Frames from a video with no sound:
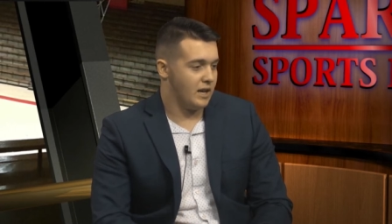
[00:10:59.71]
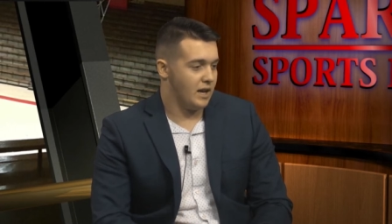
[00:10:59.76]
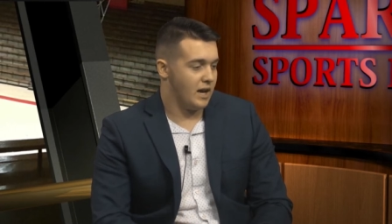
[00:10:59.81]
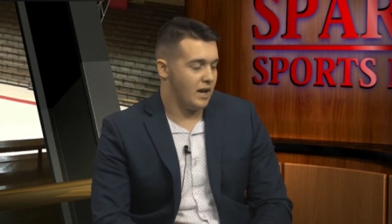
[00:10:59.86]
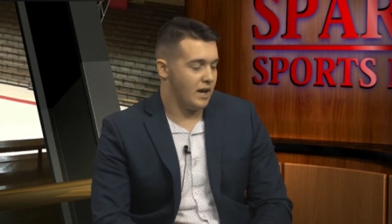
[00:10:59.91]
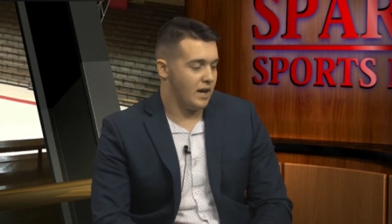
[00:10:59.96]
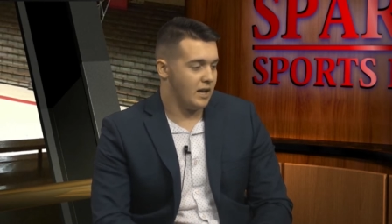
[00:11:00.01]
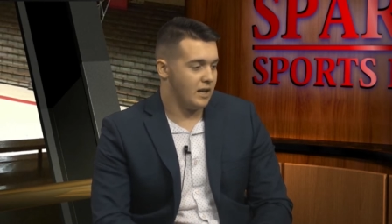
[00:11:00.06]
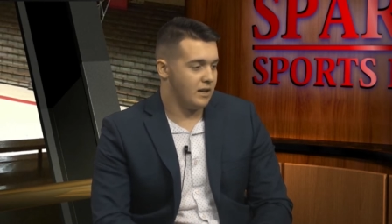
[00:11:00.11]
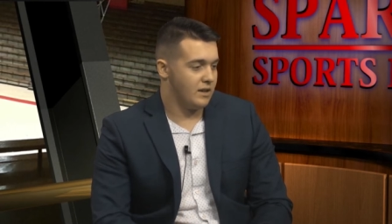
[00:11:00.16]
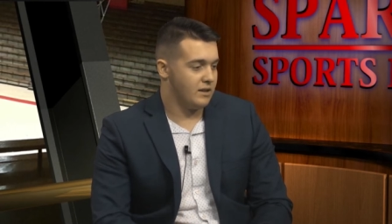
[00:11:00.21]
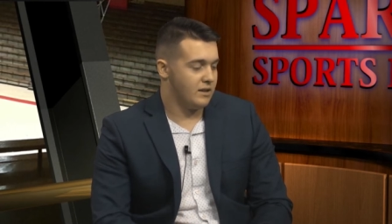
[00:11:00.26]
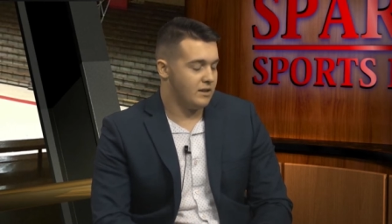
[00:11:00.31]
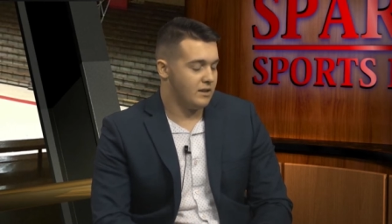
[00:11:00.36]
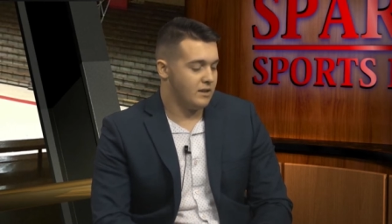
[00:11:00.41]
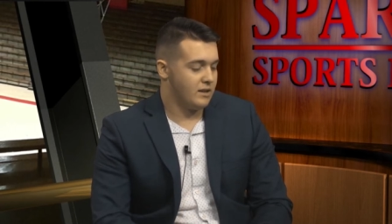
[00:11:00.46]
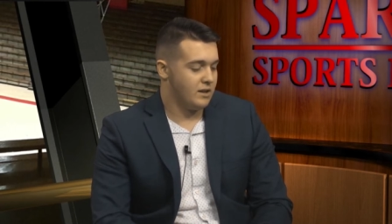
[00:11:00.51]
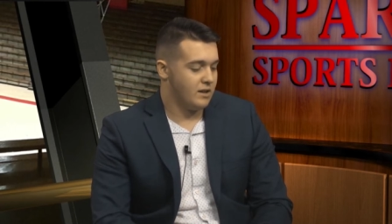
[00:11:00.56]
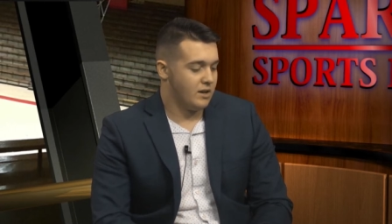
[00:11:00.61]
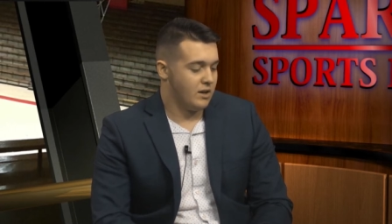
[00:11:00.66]
And
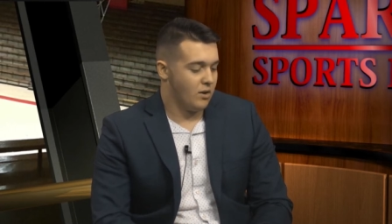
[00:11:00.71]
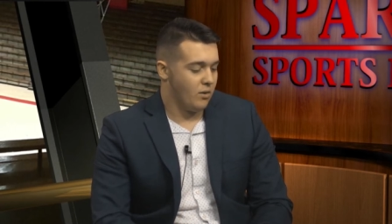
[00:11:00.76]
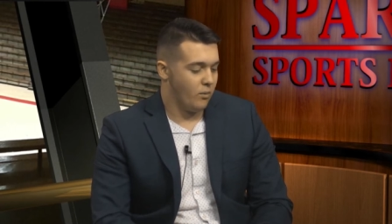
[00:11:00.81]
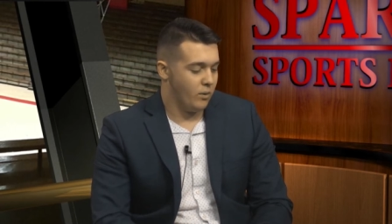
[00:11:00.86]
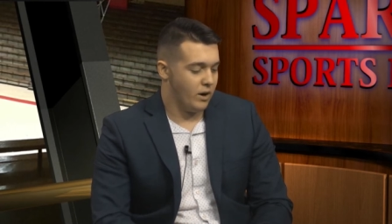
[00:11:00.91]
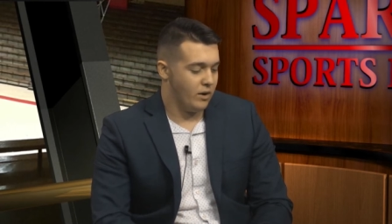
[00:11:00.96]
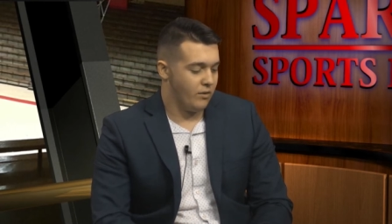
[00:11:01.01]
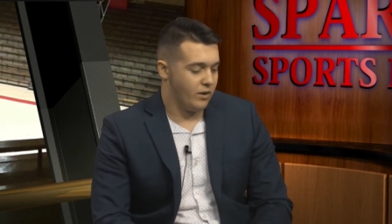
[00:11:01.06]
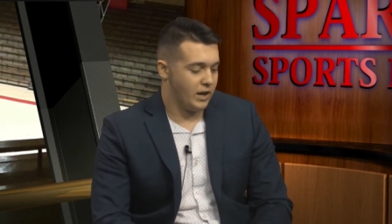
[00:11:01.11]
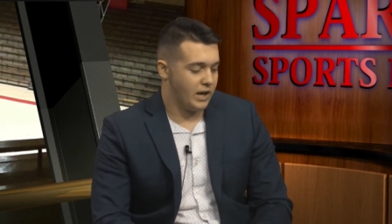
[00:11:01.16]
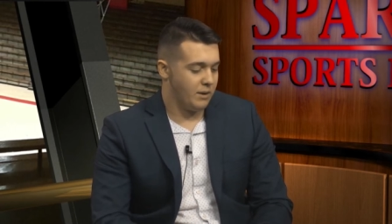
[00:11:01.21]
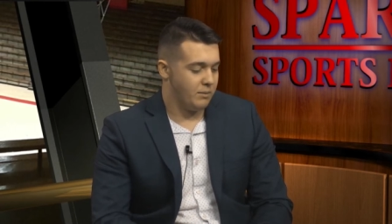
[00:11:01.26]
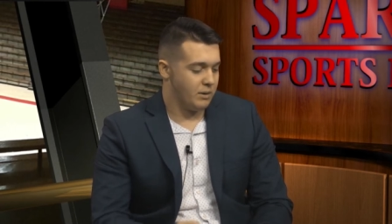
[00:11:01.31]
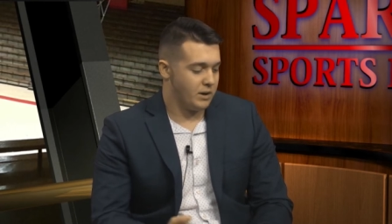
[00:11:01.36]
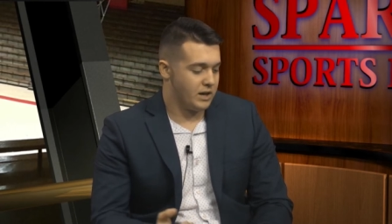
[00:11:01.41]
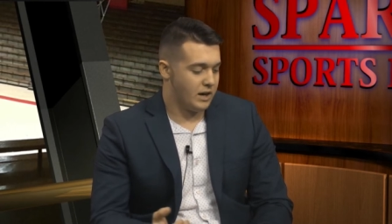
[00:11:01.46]
whenever it came to